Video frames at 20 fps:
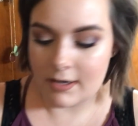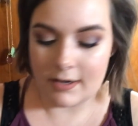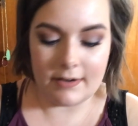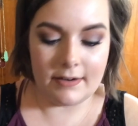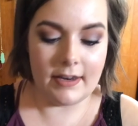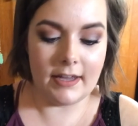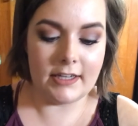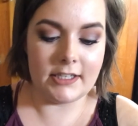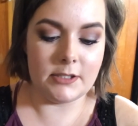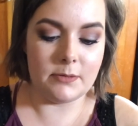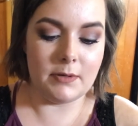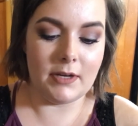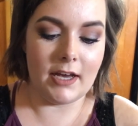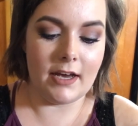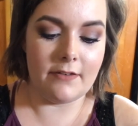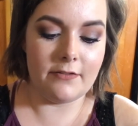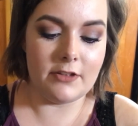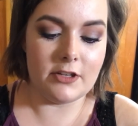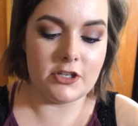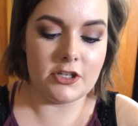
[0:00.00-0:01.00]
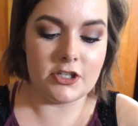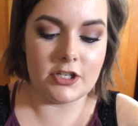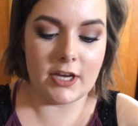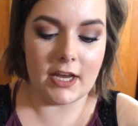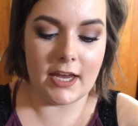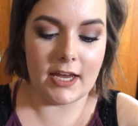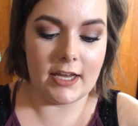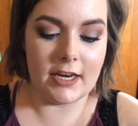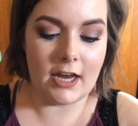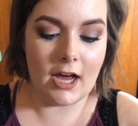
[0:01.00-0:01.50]
Next we have the
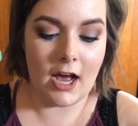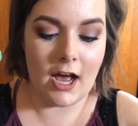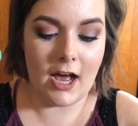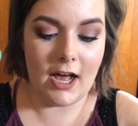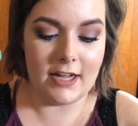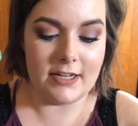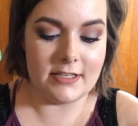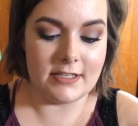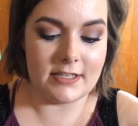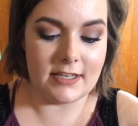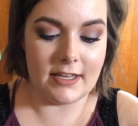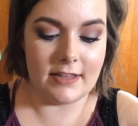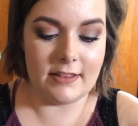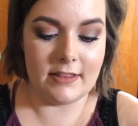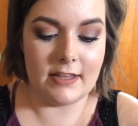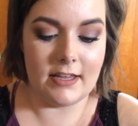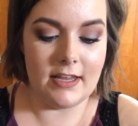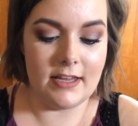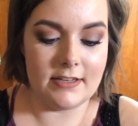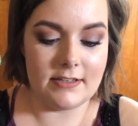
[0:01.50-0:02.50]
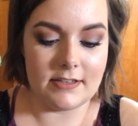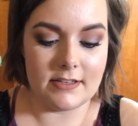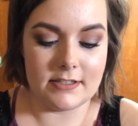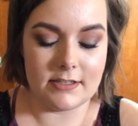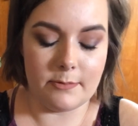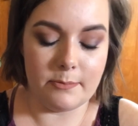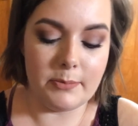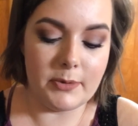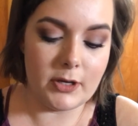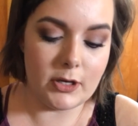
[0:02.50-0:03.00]
shade Hunts, and this is
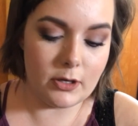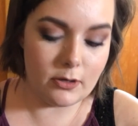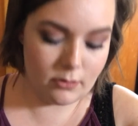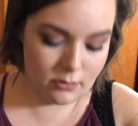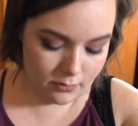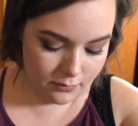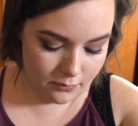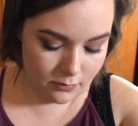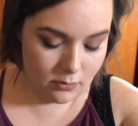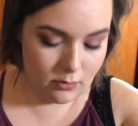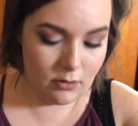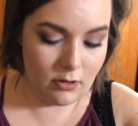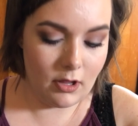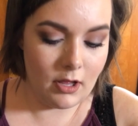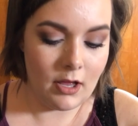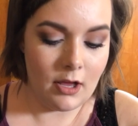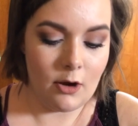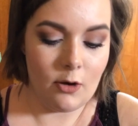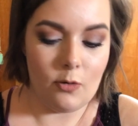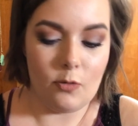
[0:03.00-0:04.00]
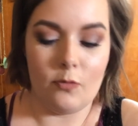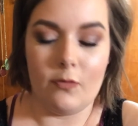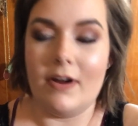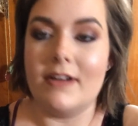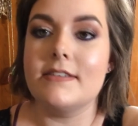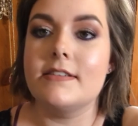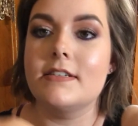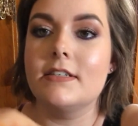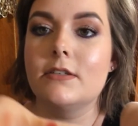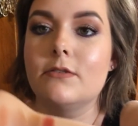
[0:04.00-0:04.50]
a beautiful
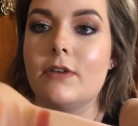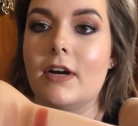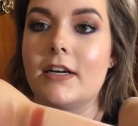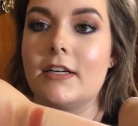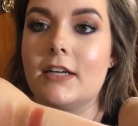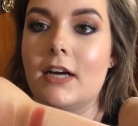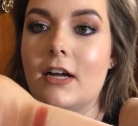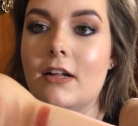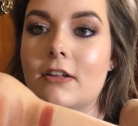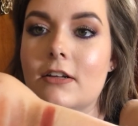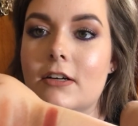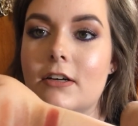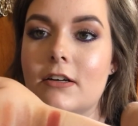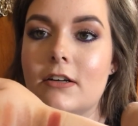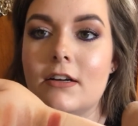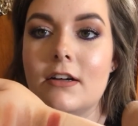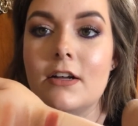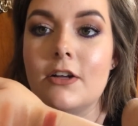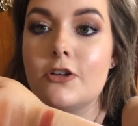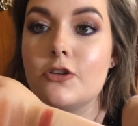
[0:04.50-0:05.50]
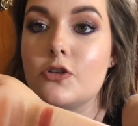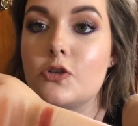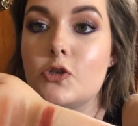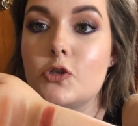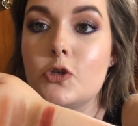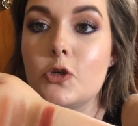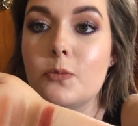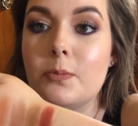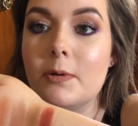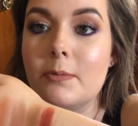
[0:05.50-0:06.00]
rusty red color.
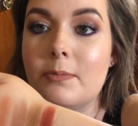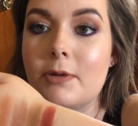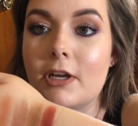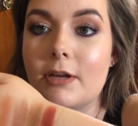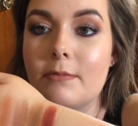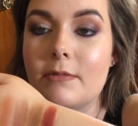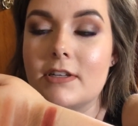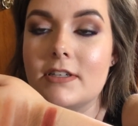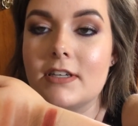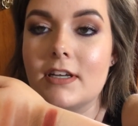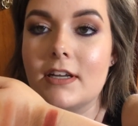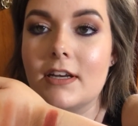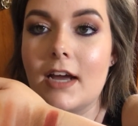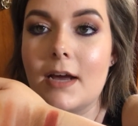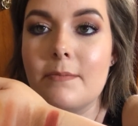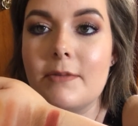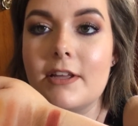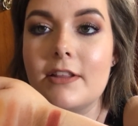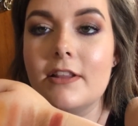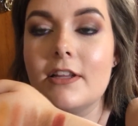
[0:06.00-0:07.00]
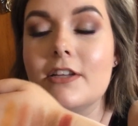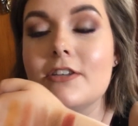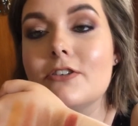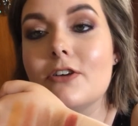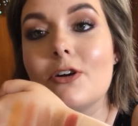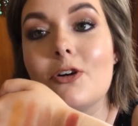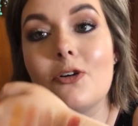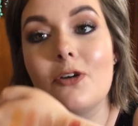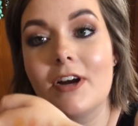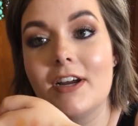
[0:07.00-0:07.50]
Super pigmented. I mean, these
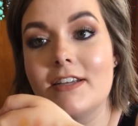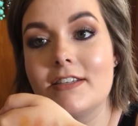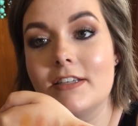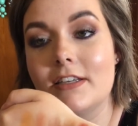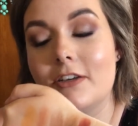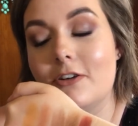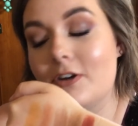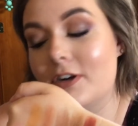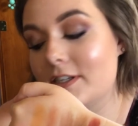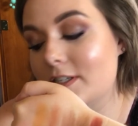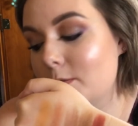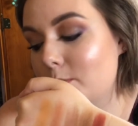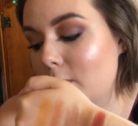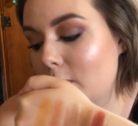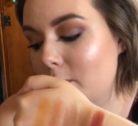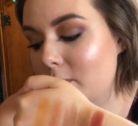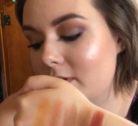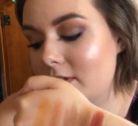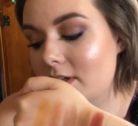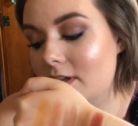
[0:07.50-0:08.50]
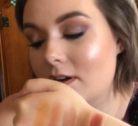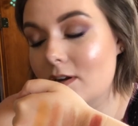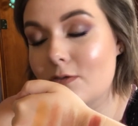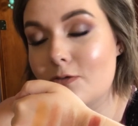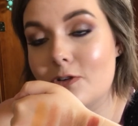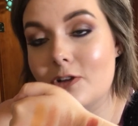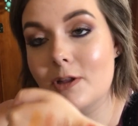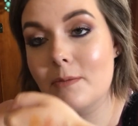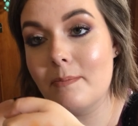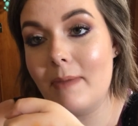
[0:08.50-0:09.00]
are crazy, crazy pigmented, and
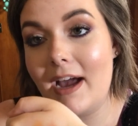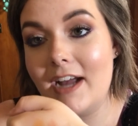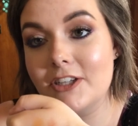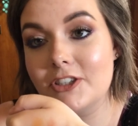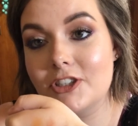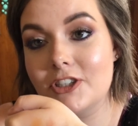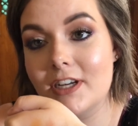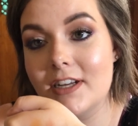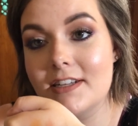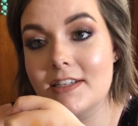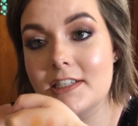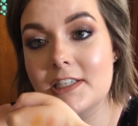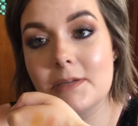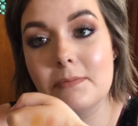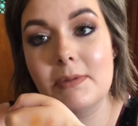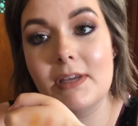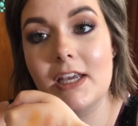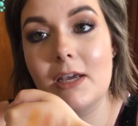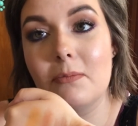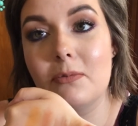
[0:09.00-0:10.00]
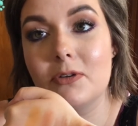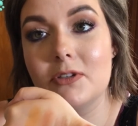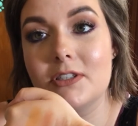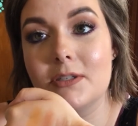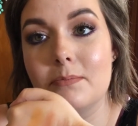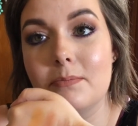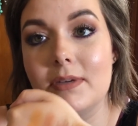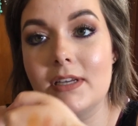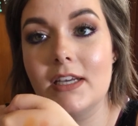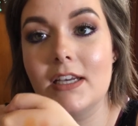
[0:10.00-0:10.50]
for the matte shades to be able
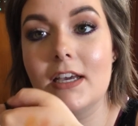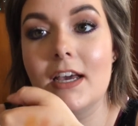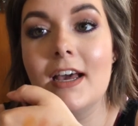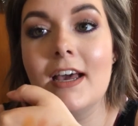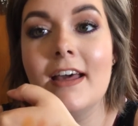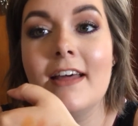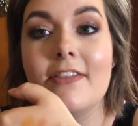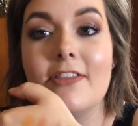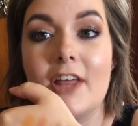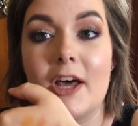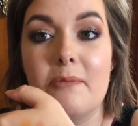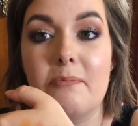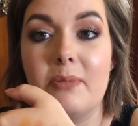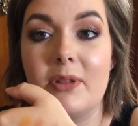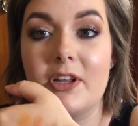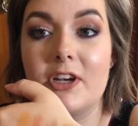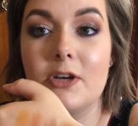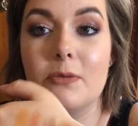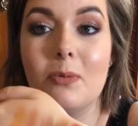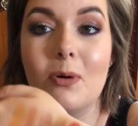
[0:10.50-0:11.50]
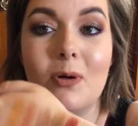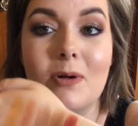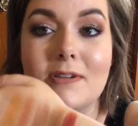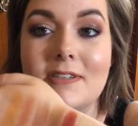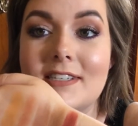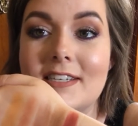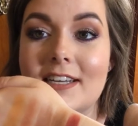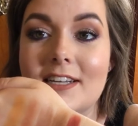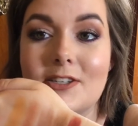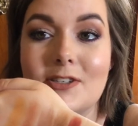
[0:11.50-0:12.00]
to be that blendable
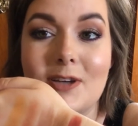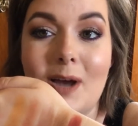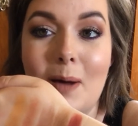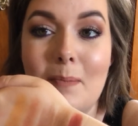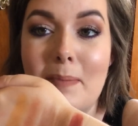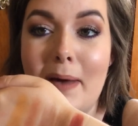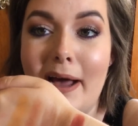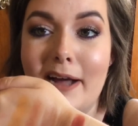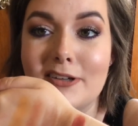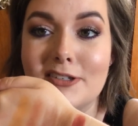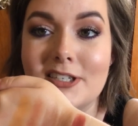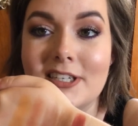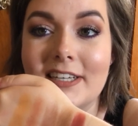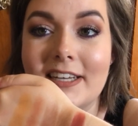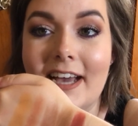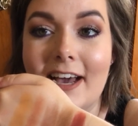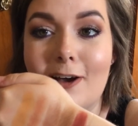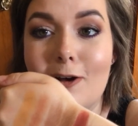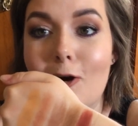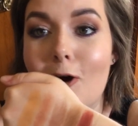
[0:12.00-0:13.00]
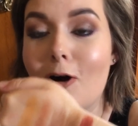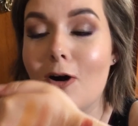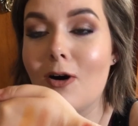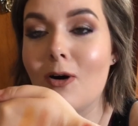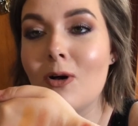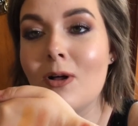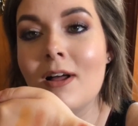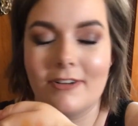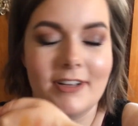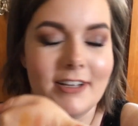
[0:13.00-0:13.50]
and see it's not patchy at
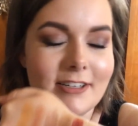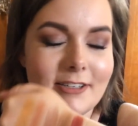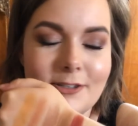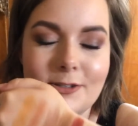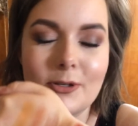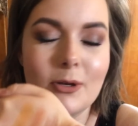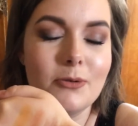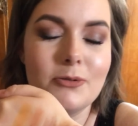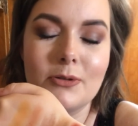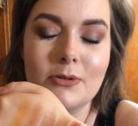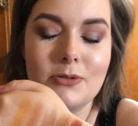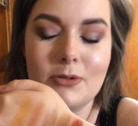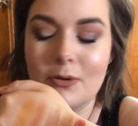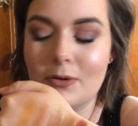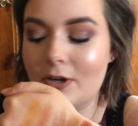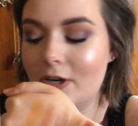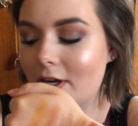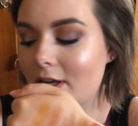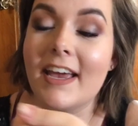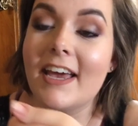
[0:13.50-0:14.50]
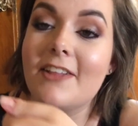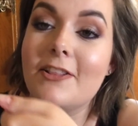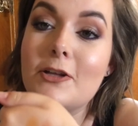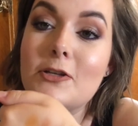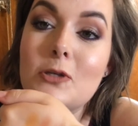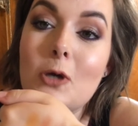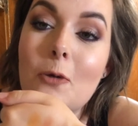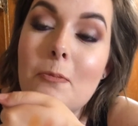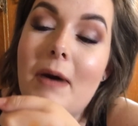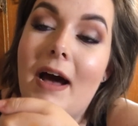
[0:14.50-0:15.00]
all, it's so, so, so good. And
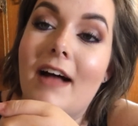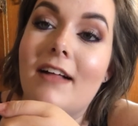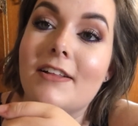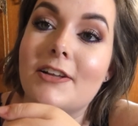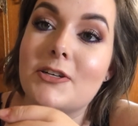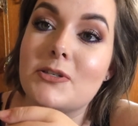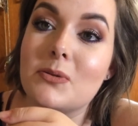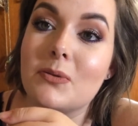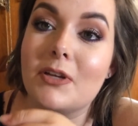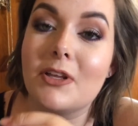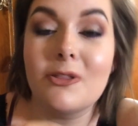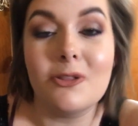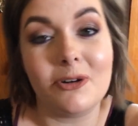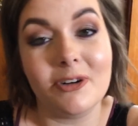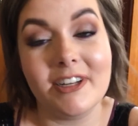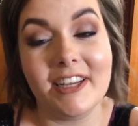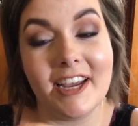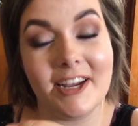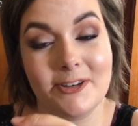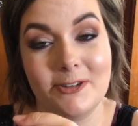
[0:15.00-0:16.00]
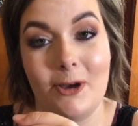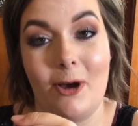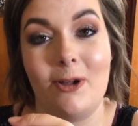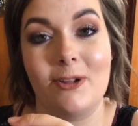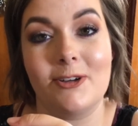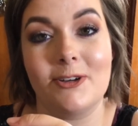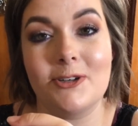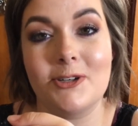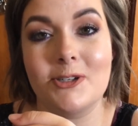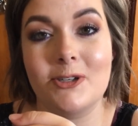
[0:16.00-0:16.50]
this whole palette is only
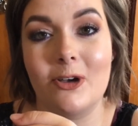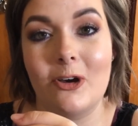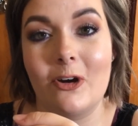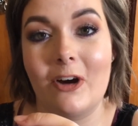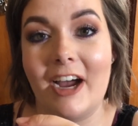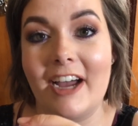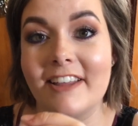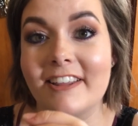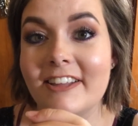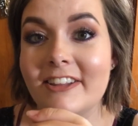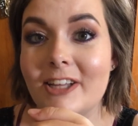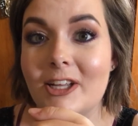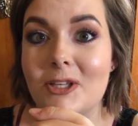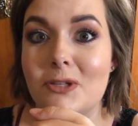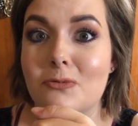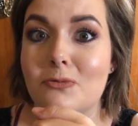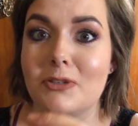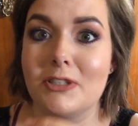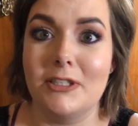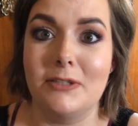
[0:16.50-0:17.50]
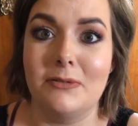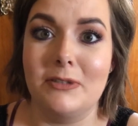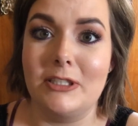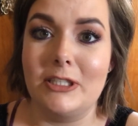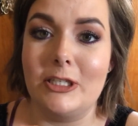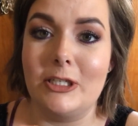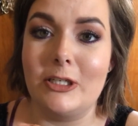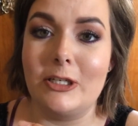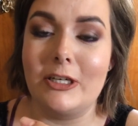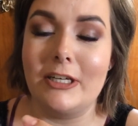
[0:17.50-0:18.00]
$38, so I think that's really,
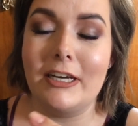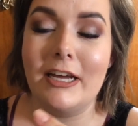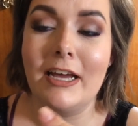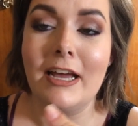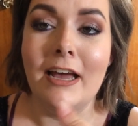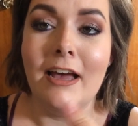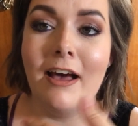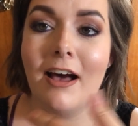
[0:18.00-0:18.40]
really good.